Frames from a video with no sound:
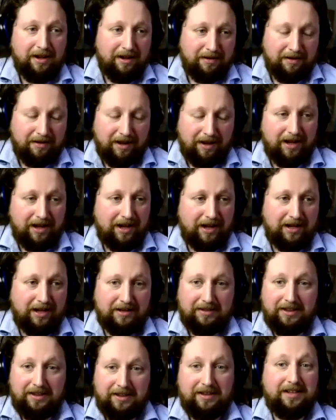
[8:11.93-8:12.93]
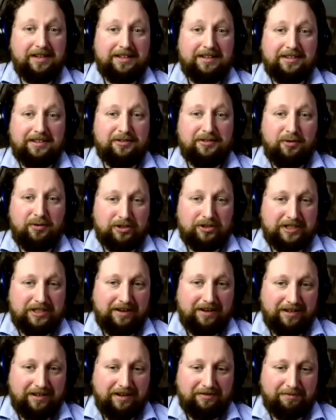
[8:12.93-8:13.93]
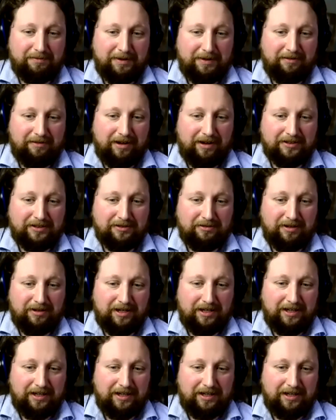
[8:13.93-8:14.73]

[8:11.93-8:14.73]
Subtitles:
The Discord channel gives me great joy.